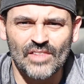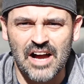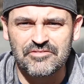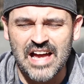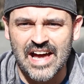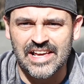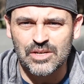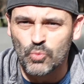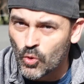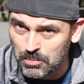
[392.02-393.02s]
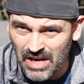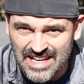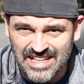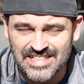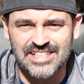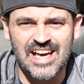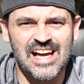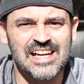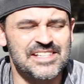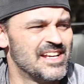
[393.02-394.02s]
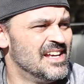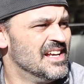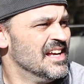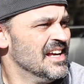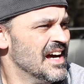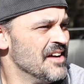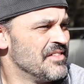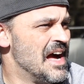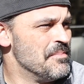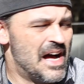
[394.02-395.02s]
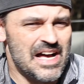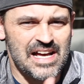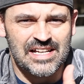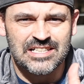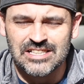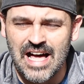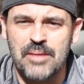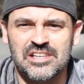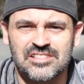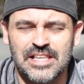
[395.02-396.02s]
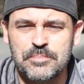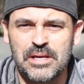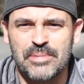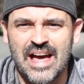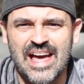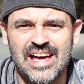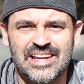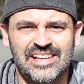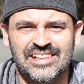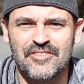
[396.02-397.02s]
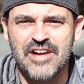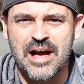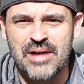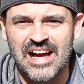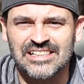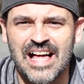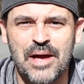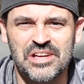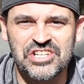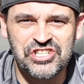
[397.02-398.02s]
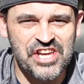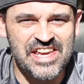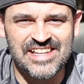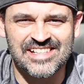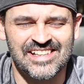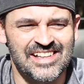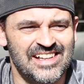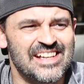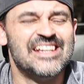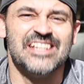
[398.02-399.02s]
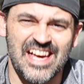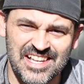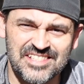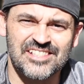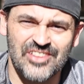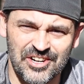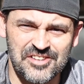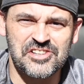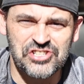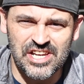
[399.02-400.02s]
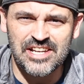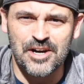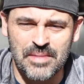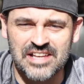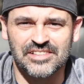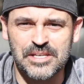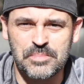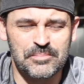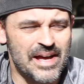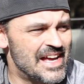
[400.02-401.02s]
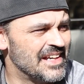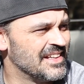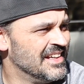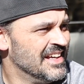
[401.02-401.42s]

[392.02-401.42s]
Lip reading: I've got a wool blanket tonight. I've got my Klymit sleeping pad. I've got my Klymit sheet. Yes, there's a sheet on my sleeping pad.